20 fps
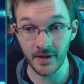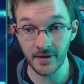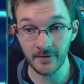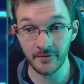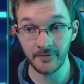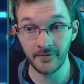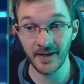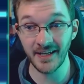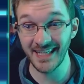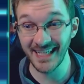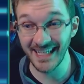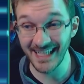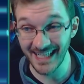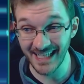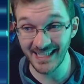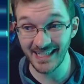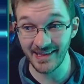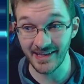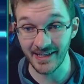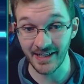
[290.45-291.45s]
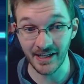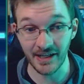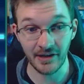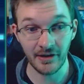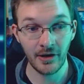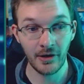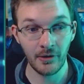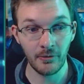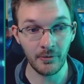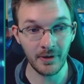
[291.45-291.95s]
We are finally getting there.
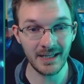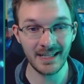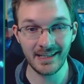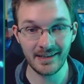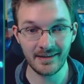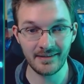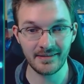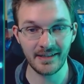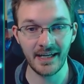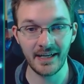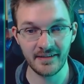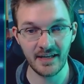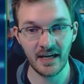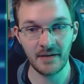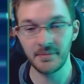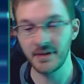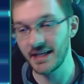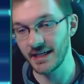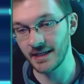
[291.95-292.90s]
What an exciting time to get